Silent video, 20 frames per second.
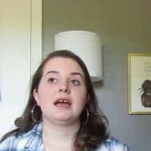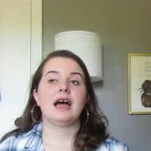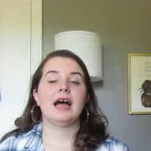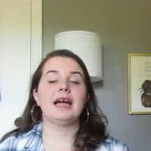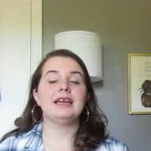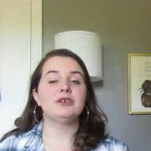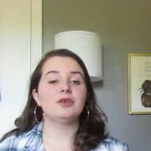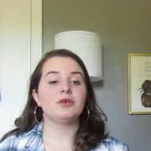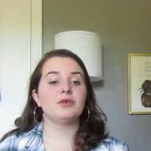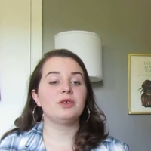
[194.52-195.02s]

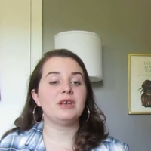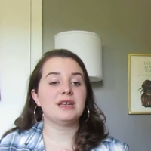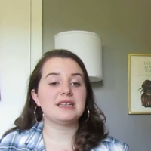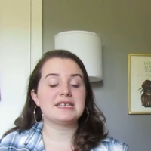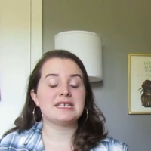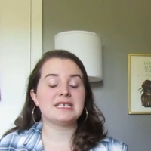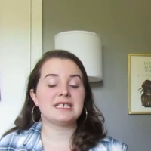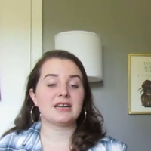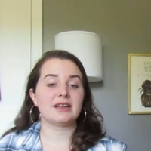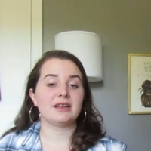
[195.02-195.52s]
I don't
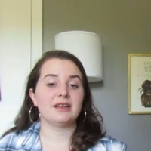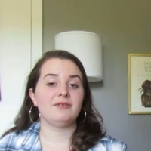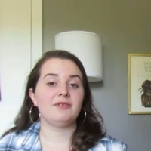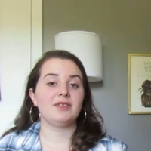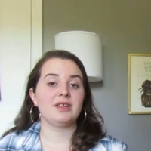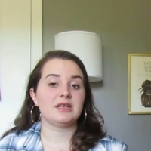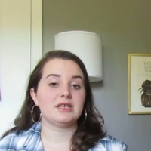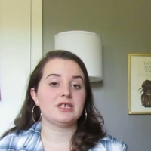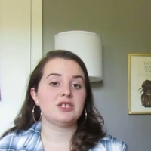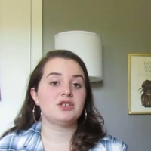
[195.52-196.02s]
necessarily
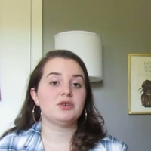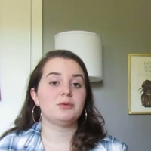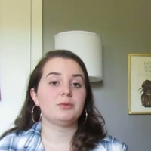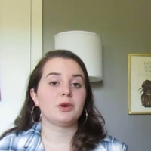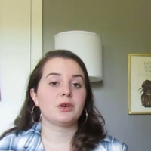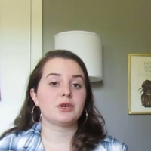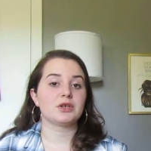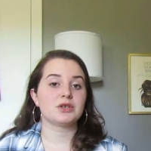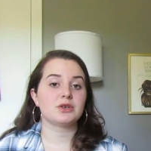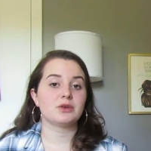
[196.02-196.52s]
feel is too
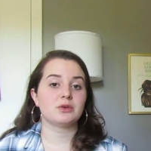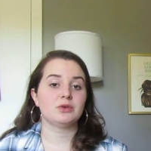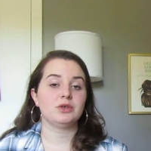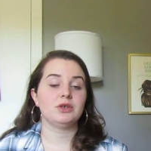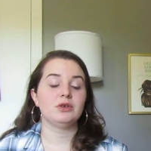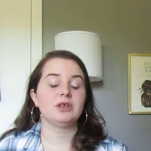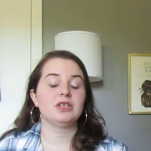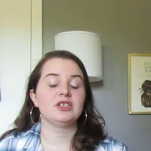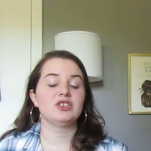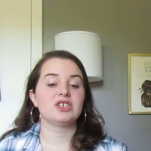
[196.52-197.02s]
personal.
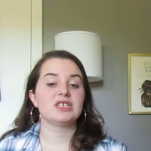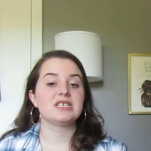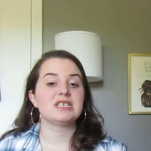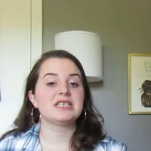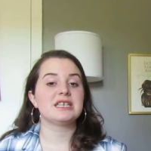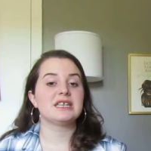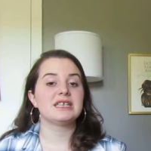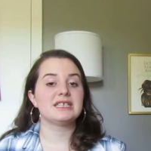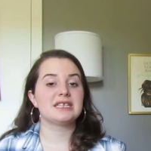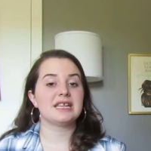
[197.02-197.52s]
You can
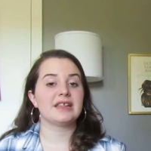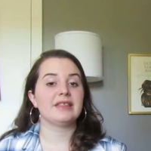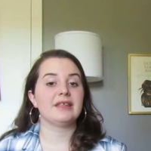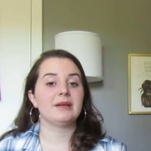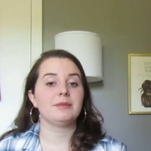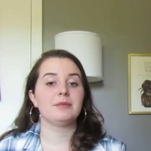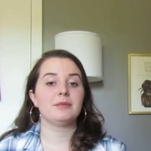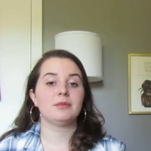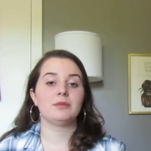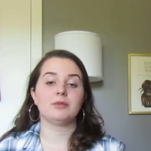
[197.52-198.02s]
just send
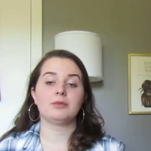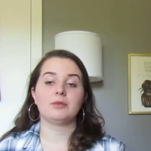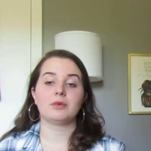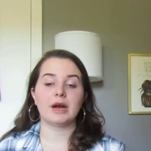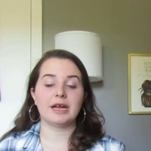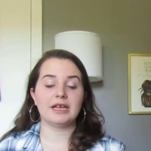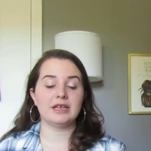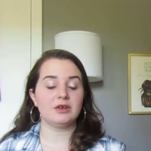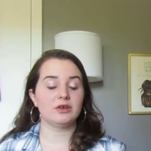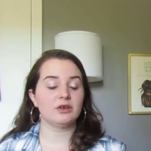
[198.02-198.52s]
them,
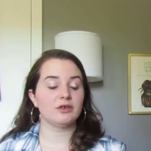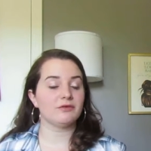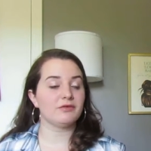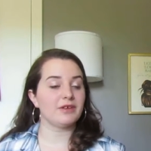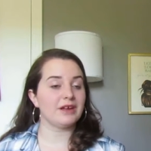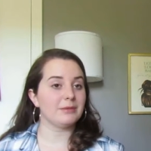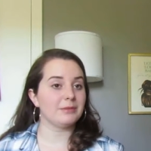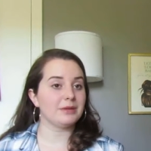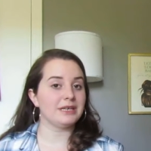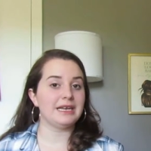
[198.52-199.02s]
write your
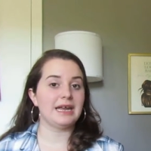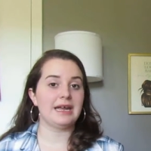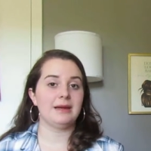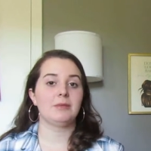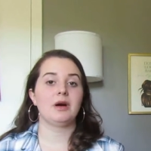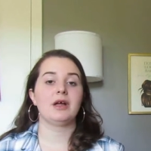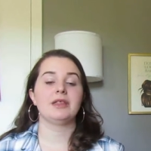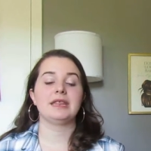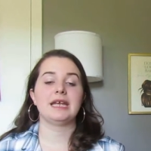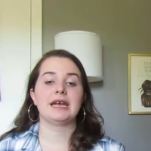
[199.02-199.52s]
family
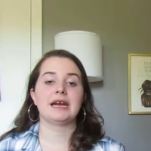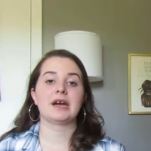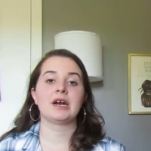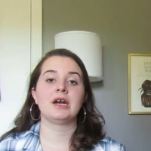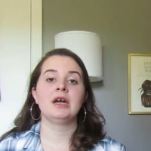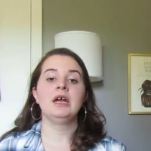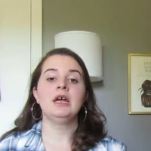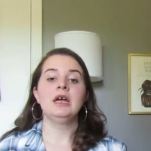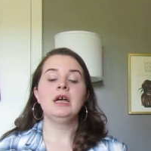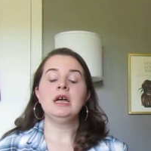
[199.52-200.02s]
name on
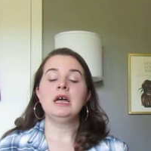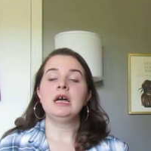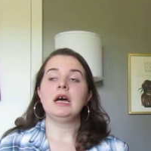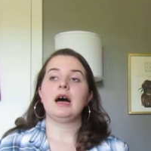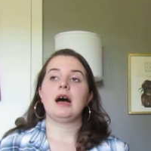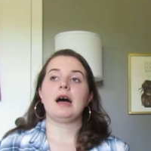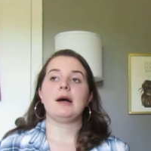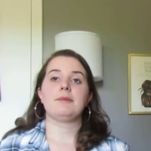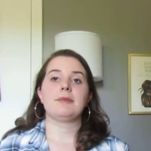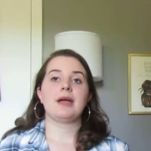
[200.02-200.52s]
there,
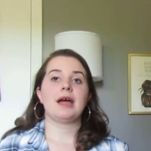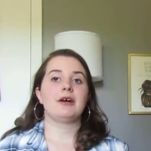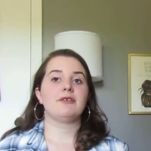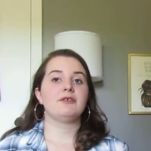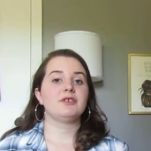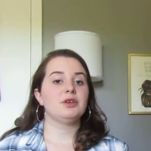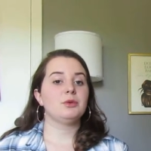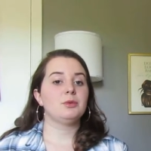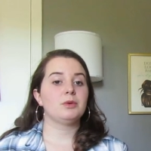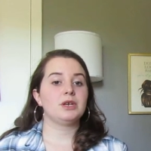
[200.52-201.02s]
um,
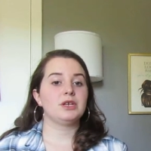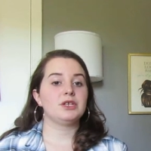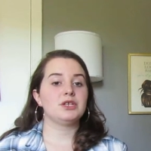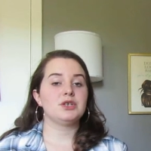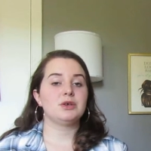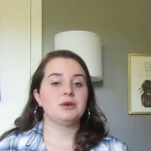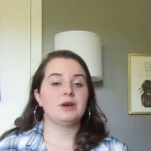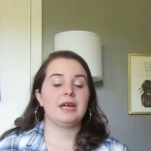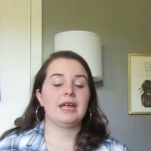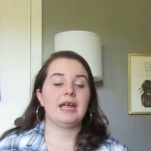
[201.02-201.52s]
however you want to
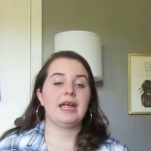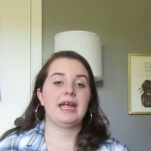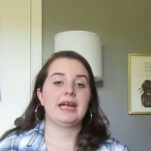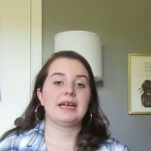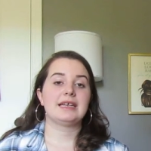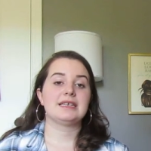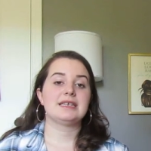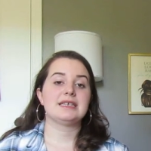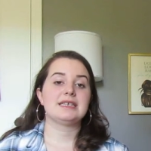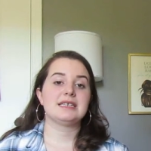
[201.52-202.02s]
do it,
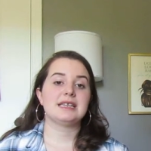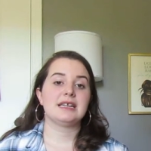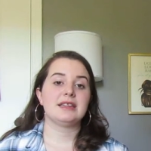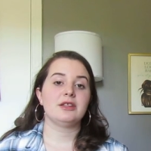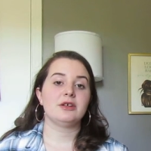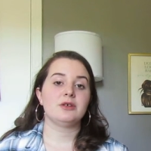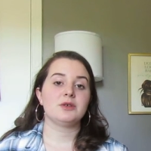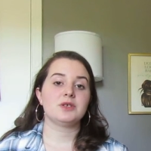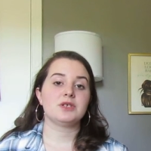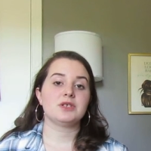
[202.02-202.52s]
and
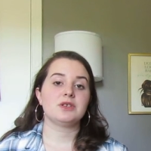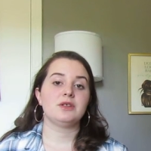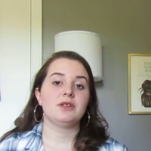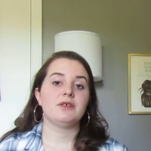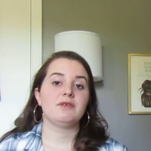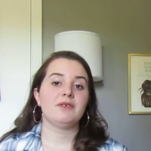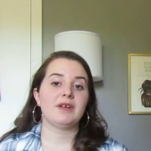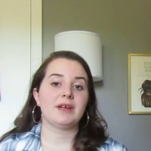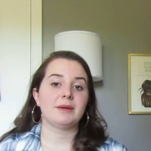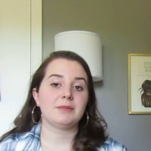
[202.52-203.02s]
send those to
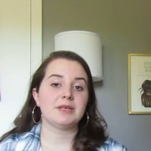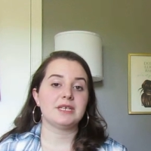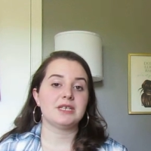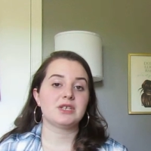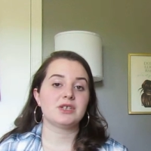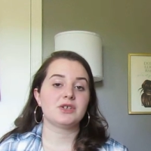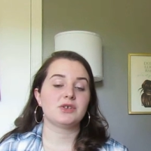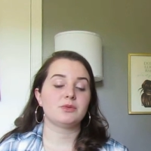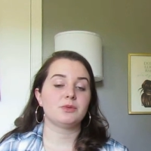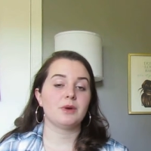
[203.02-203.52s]
the
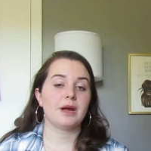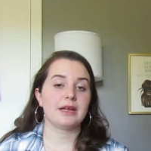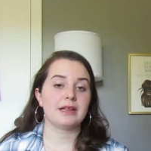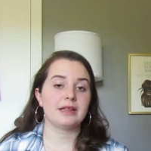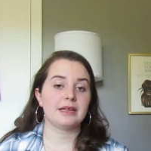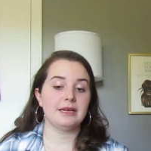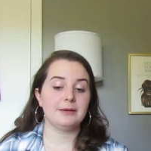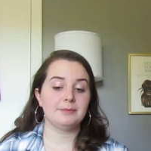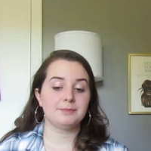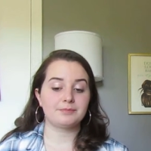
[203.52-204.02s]
families
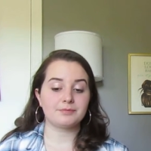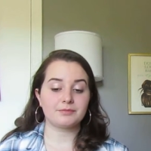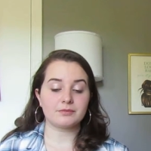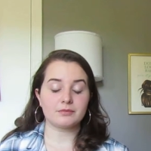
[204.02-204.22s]
directly.